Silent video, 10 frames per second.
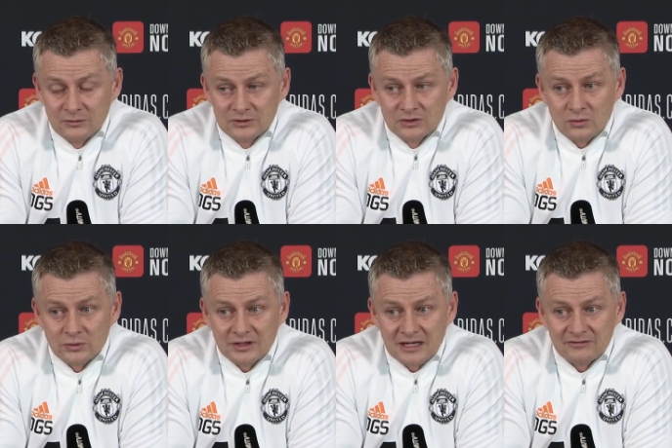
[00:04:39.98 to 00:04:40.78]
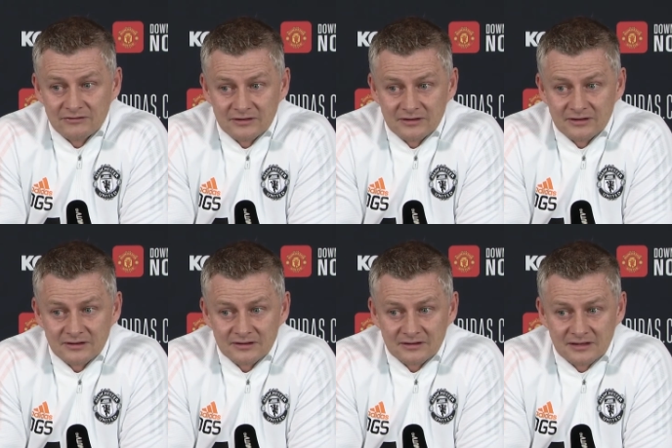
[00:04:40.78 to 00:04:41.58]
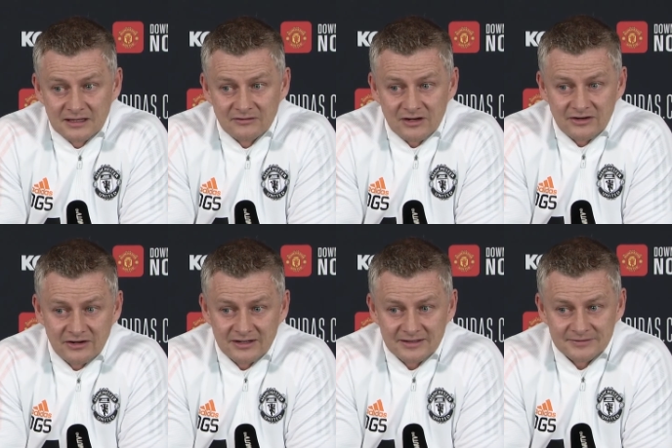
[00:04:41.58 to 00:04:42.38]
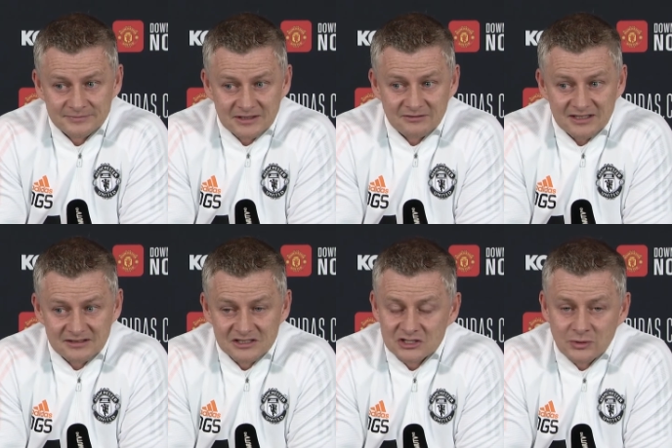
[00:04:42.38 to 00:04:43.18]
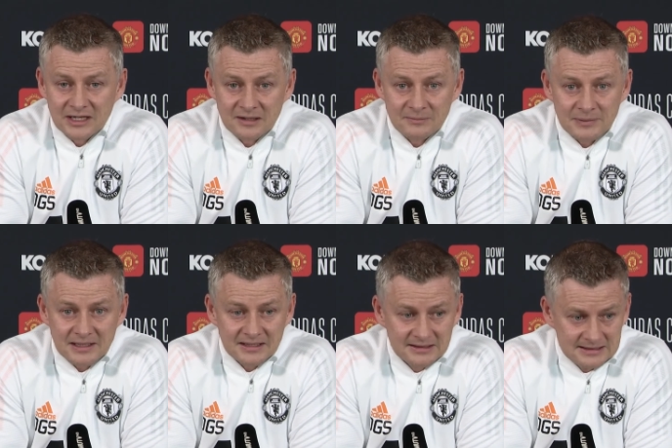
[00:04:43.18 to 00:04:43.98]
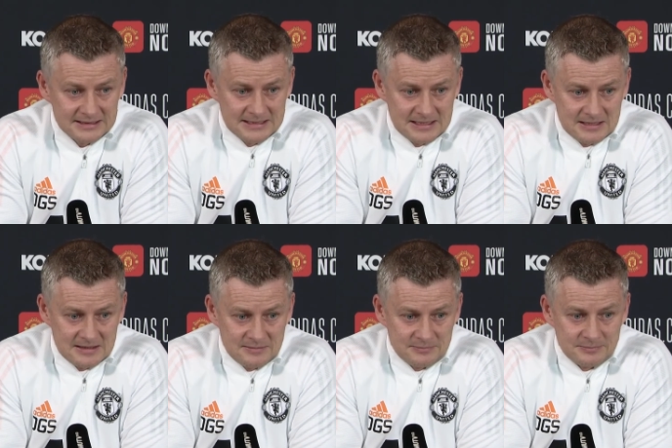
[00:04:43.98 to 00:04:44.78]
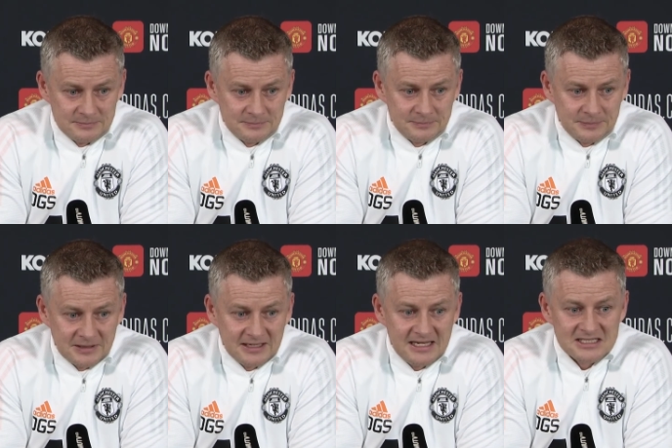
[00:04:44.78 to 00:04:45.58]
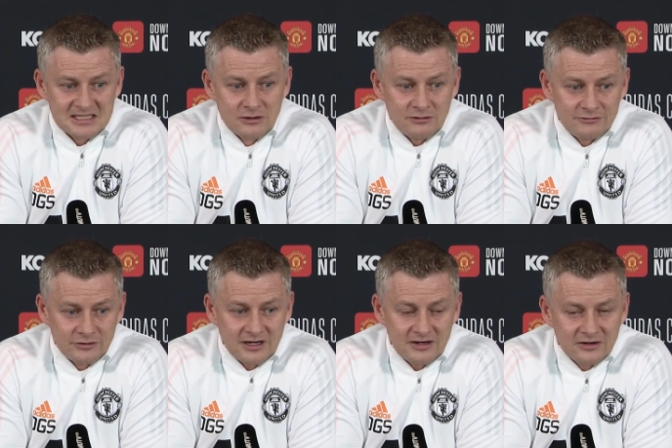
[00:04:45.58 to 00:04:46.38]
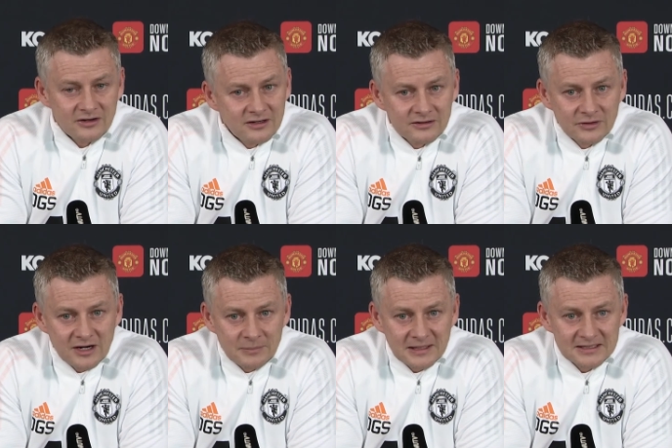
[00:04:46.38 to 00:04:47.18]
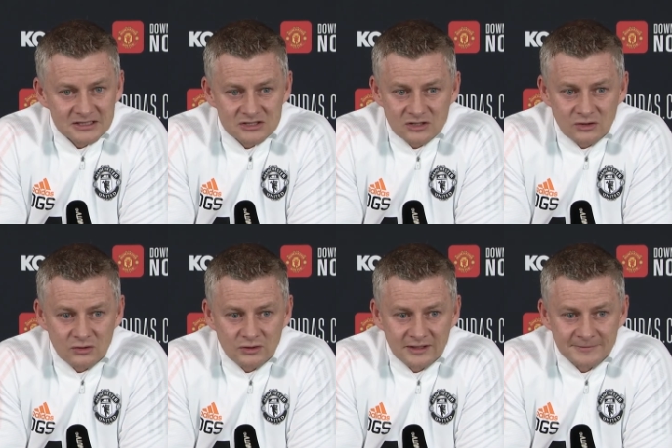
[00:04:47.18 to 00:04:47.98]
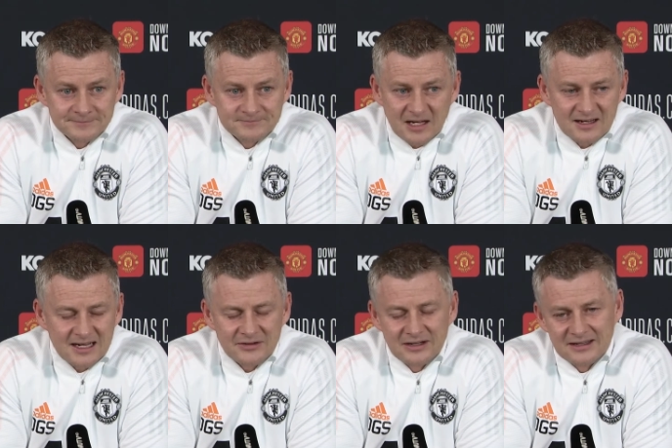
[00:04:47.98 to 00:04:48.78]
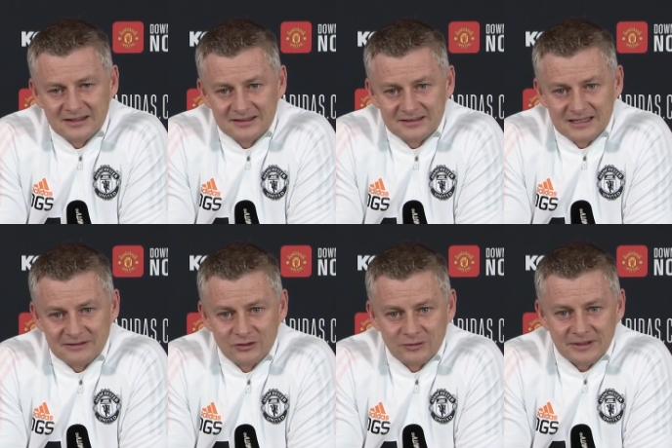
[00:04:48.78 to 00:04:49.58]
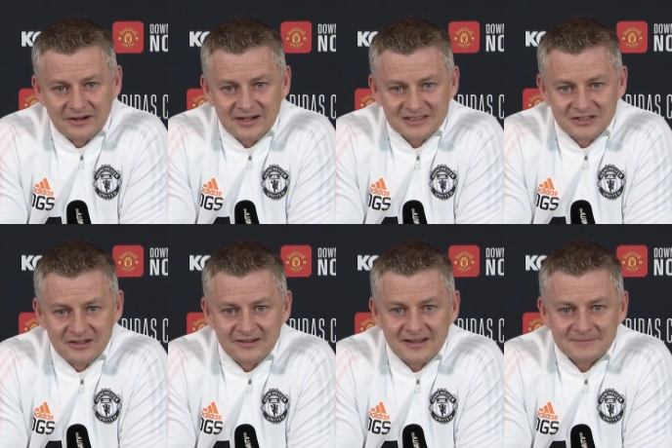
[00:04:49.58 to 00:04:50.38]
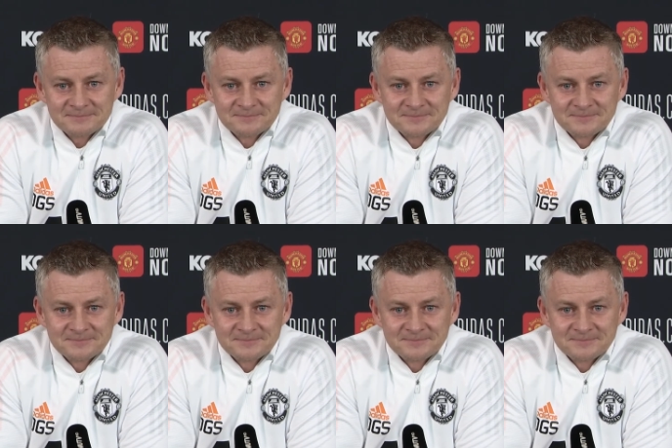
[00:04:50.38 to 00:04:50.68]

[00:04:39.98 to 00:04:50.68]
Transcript: we don't want to give our advantage away by easing off on our players. So I can't really give you a better answer than that.